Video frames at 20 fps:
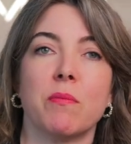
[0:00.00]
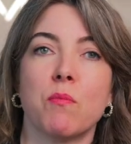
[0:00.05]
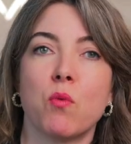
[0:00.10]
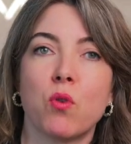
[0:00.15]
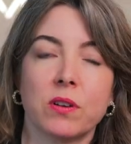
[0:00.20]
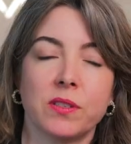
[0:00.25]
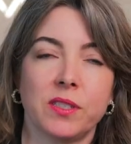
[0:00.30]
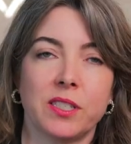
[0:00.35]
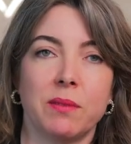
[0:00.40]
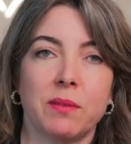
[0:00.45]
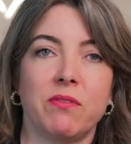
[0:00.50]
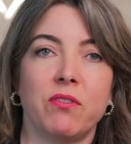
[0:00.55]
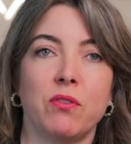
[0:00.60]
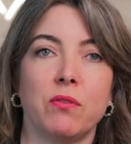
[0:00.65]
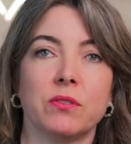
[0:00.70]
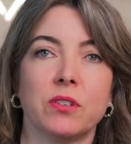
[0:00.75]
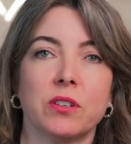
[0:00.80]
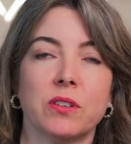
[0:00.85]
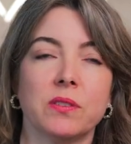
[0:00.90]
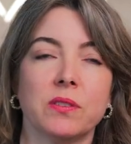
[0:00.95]
are more
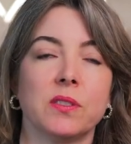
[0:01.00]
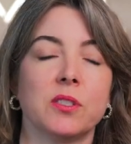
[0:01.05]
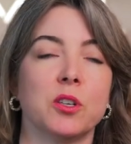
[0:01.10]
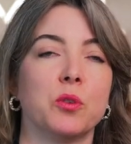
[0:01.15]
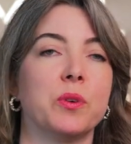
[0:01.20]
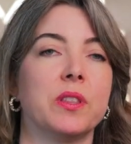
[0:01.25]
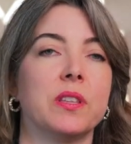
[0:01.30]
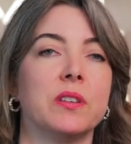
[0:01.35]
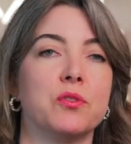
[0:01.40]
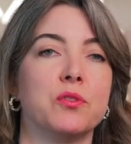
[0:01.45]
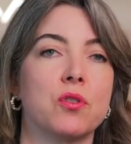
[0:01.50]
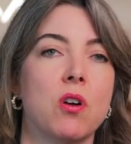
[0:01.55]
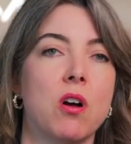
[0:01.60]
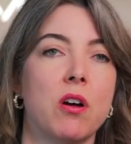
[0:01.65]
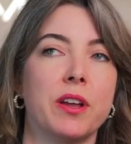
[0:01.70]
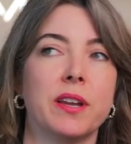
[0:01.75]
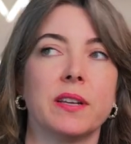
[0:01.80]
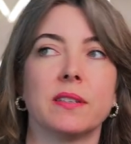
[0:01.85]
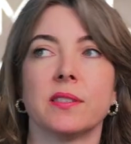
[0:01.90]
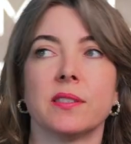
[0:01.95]
subfolders. So within
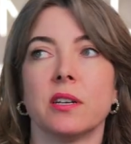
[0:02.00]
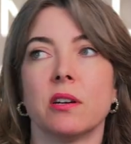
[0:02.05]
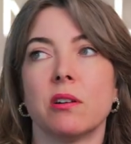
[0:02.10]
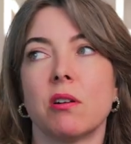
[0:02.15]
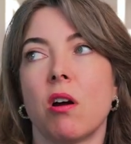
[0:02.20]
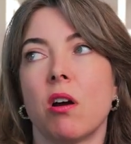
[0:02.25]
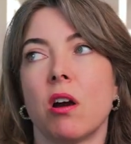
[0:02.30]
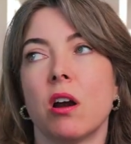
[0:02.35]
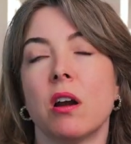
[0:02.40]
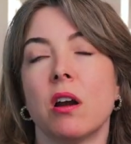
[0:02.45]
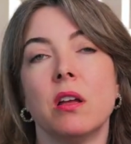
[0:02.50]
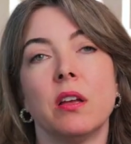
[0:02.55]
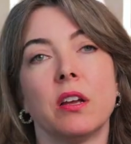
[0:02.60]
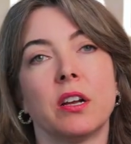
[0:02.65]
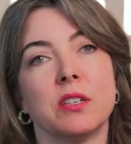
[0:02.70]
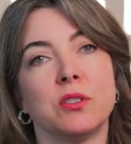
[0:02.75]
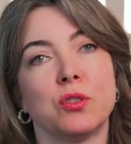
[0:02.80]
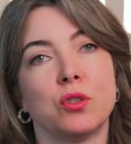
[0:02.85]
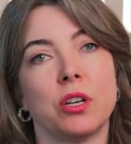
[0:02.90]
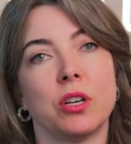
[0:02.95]
drawings, there are
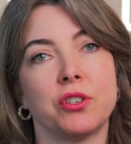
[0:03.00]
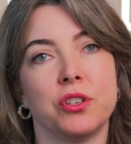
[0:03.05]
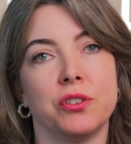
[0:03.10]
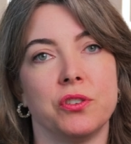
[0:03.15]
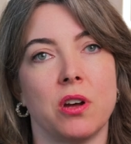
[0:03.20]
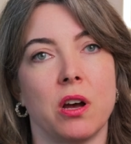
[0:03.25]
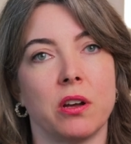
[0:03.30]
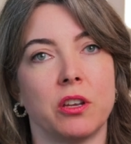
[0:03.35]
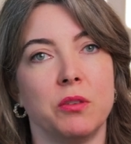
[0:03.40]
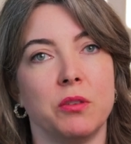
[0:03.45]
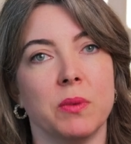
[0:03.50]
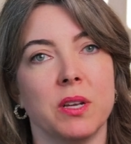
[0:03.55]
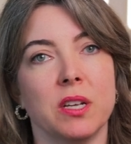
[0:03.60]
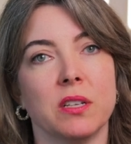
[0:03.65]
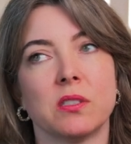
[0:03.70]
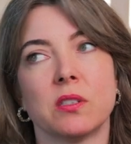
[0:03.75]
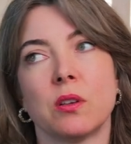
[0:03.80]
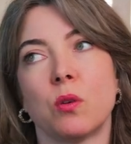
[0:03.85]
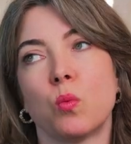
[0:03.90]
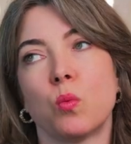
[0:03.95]
construction
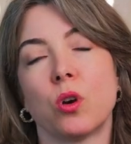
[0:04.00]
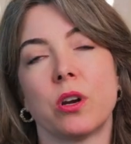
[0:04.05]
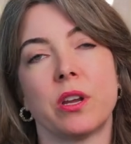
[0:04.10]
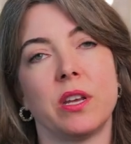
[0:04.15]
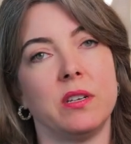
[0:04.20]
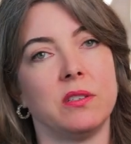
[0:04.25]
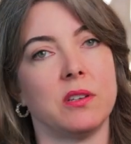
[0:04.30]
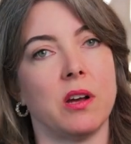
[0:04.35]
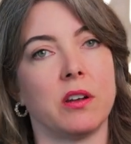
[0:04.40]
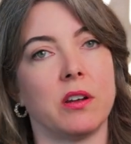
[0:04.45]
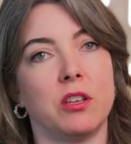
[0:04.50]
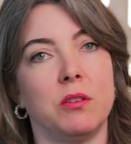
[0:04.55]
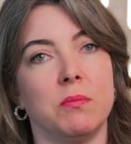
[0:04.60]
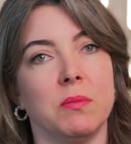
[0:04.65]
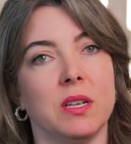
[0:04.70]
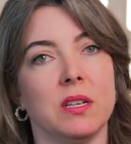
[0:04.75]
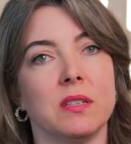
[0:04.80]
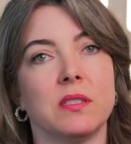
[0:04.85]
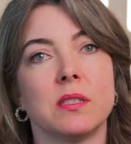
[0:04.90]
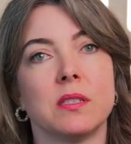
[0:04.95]
documents, working
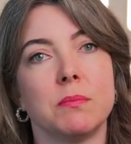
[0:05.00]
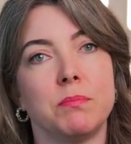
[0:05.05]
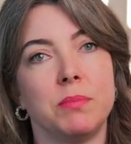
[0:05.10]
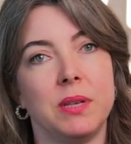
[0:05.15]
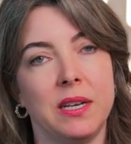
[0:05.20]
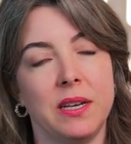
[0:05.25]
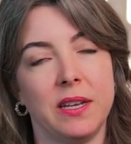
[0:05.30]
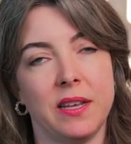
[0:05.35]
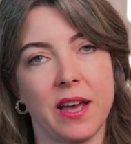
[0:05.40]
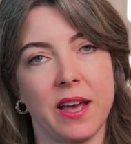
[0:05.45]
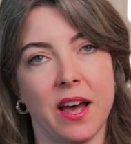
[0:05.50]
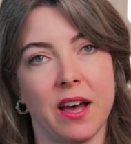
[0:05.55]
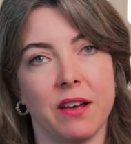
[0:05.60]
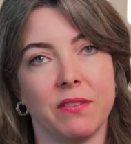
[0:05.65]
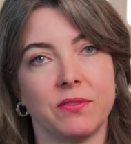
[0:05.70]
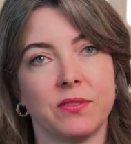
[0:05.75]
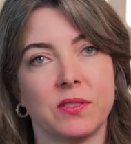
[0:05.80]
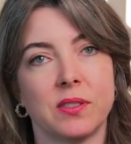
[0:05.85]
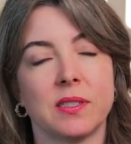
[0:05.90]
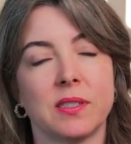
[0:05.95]
documents,
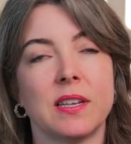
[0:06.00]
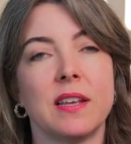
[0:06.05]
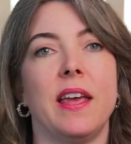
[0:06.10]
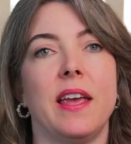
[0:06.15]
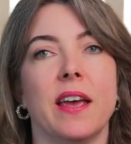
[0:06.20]
PDFs,